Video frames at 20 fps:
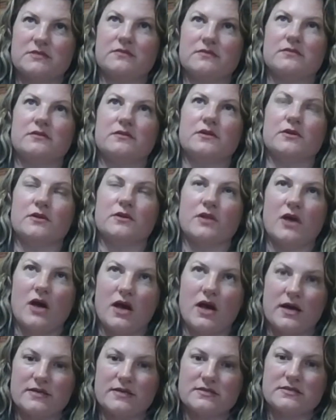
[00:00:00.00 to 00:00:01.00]

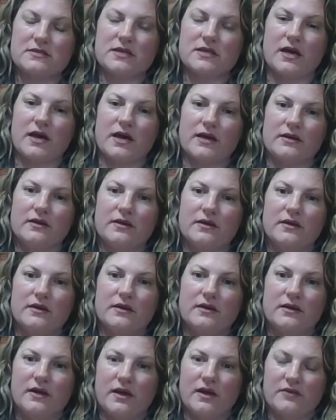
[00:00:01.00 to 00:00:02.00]
laws that
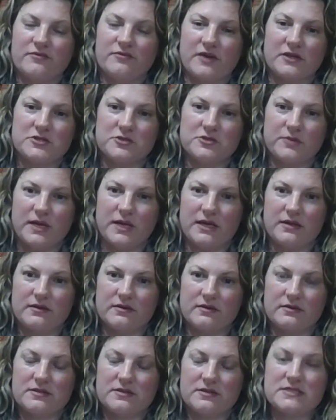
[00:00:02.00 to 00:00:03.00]
effectuate
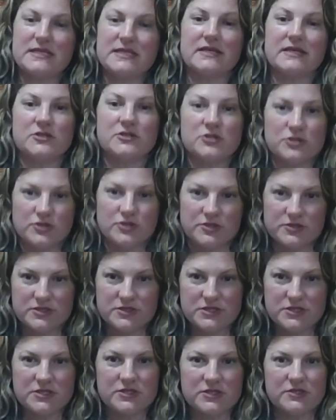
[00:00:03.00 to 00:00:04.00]

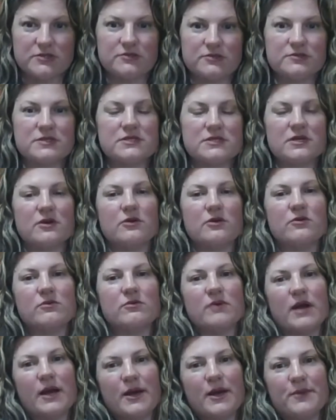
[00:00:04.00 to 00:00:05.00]
signatures too.
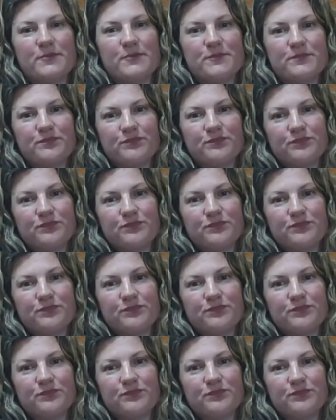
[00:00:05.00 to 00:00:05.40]
So, I'm